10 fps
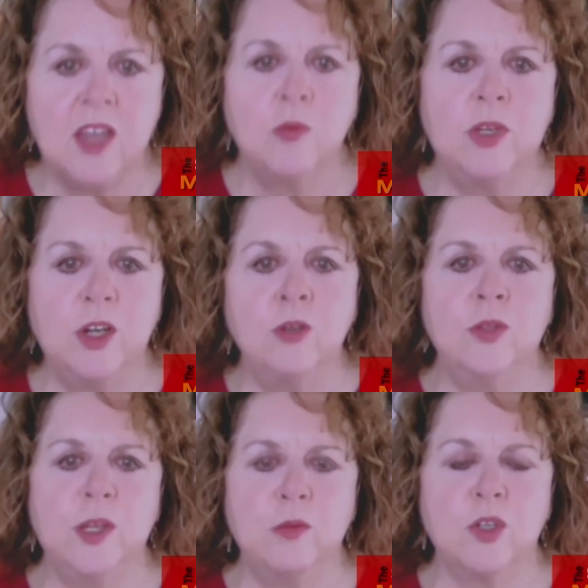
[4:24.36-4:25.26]
We know who
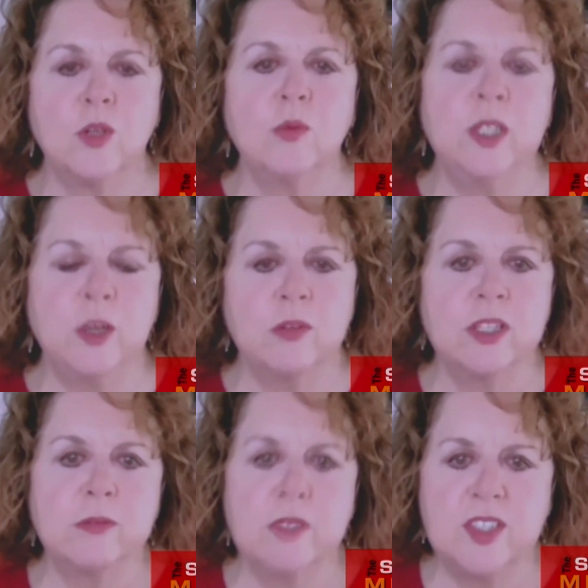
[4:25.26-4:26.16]
they were. We know where
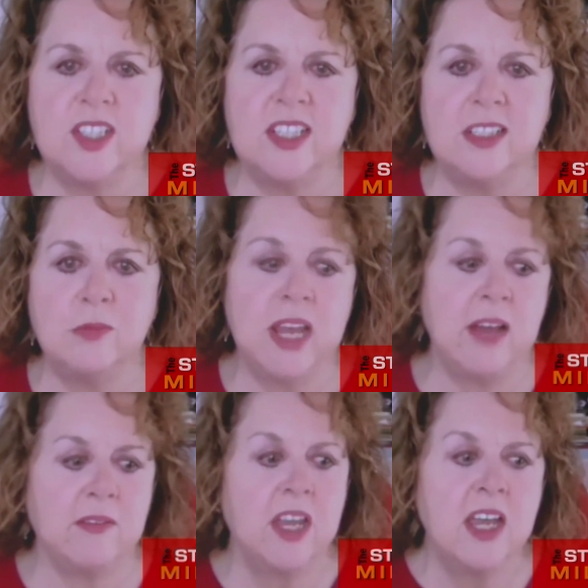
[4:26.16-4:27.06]
they were seated. We
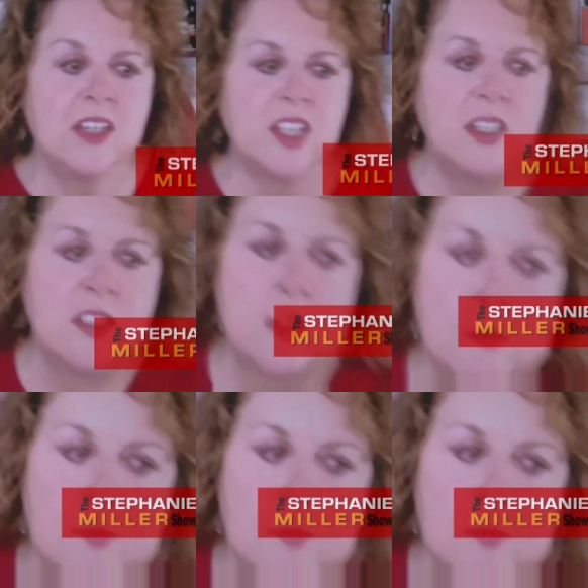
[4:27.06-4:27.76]
have tons of